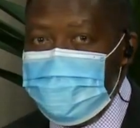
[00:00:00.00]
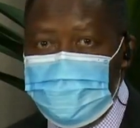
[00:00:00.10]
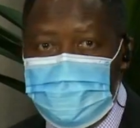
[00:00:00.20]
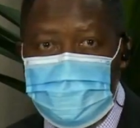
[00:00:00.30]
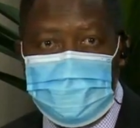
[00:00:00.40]

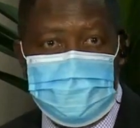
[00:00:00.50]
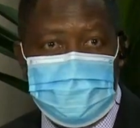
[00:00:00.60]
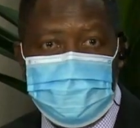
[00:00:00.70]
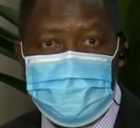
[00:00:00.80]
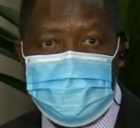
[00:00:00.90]
have
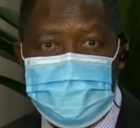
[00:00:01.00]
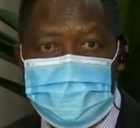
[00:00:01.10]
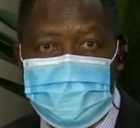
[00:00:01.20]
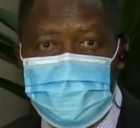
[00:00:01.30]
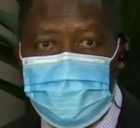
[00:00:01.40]
questions
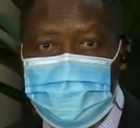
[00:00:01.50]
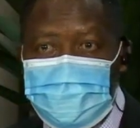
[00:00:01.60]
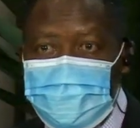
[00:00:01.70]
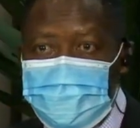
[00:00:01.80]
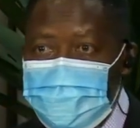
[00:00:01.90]
or
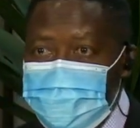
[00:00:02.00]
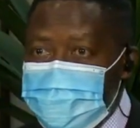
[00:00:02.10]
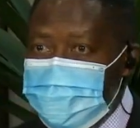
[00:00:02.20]
comments to make.